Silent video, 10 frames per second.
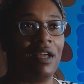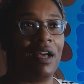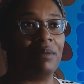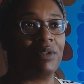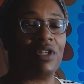
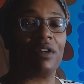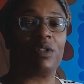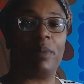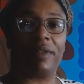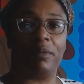she talks
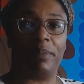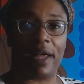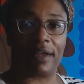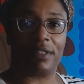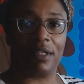about the
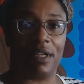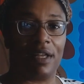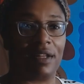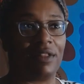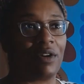blacks
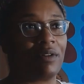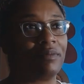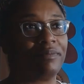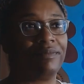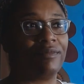again and their
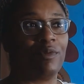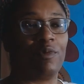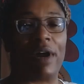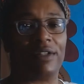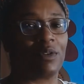
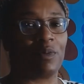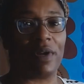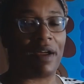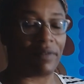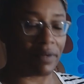rights or
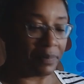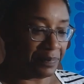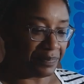whatever.